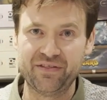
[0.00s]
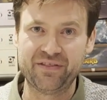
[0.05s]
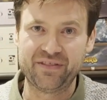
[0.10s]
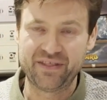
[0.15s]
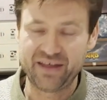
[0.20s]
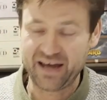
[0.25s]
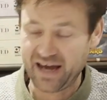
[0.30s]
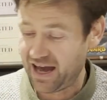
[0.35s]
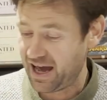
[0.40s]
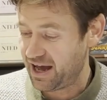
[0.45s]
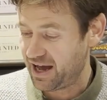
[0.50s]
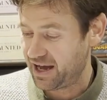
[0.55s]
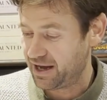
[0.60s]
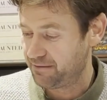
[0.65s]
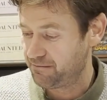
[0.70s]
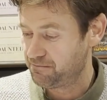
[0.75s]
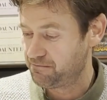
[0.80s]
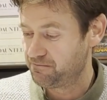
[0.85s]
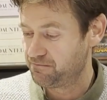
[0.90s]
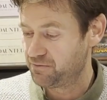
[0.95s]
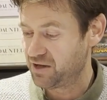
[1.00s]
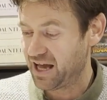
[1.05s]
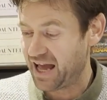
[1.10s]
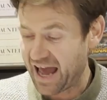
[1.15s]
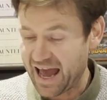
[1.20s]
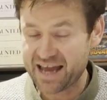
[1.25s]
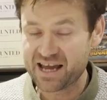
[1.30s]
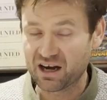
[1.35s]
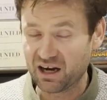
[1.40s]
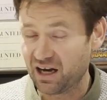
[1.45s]
their
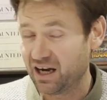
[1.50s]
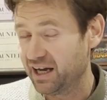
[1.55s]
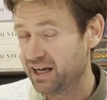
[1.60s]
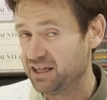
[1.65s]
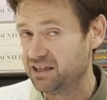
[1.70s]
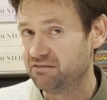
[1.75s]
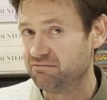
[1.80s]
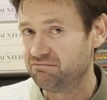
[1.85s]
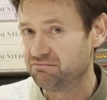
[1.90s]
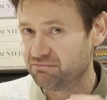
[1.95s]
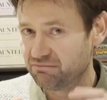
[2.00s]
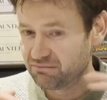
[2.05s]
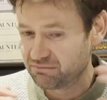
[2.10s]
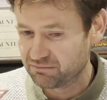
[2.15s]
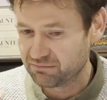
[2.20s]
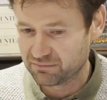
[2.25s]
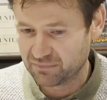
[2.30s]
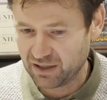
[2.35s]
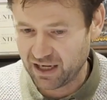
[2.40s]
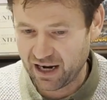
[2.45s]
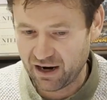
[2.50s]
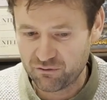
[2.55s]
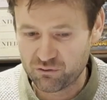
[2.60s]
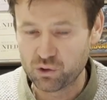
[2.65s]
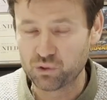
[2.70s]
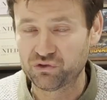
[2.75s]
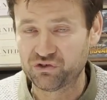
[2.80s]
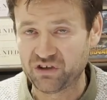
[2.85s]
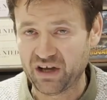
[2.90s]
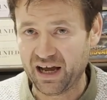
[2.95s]
AI
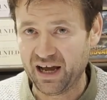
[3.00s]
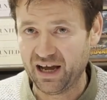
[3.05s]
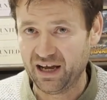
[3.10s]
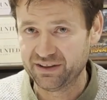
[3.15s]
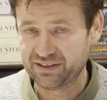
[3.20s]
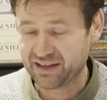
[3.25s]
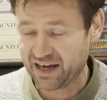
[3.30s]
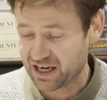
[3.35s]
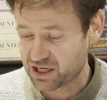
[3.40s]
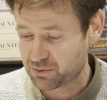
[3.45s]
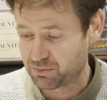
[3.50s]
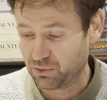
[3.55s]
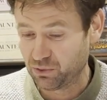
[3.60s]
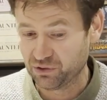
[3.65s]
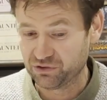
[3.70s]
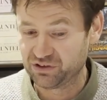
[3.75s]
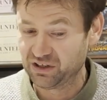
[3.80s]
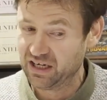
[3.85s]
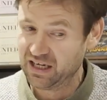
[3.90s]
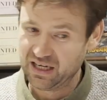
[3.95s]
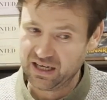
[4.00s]
rule set and dashboards.